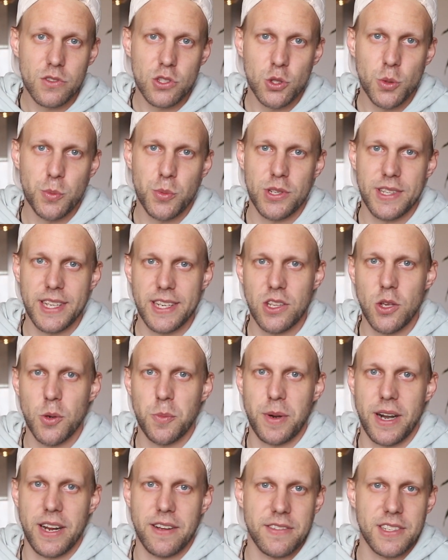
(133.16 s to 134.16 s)
want to protect your
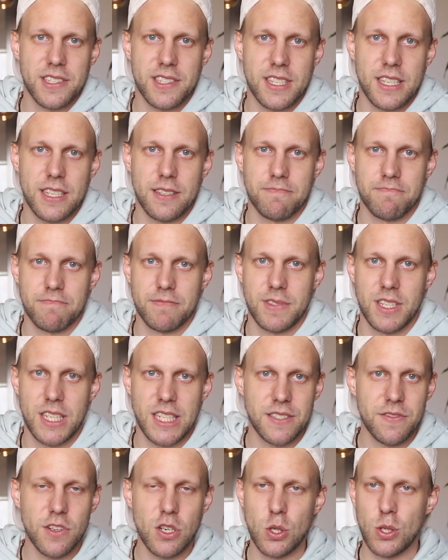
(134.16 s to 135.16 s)
privacy,
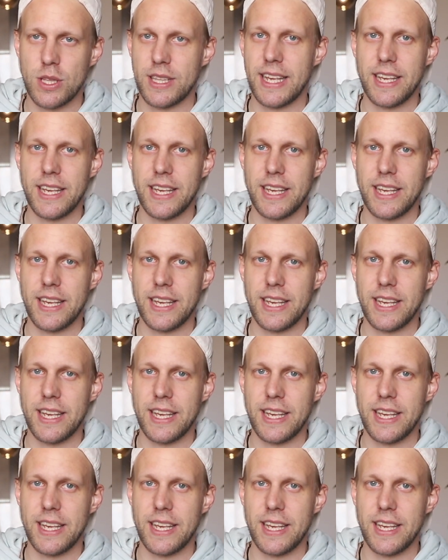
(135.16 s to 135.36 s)
this will not